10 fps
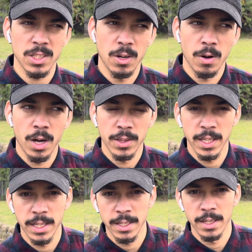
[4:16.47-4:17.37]
or I
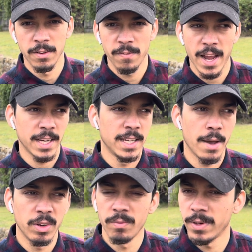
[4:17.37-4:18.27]
think in fact he
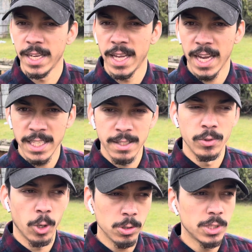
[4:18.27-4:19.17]
haven't played any of
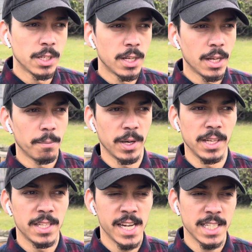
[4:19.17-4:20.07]
those. But
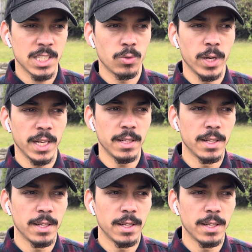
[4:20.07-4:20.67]
in Test cricket,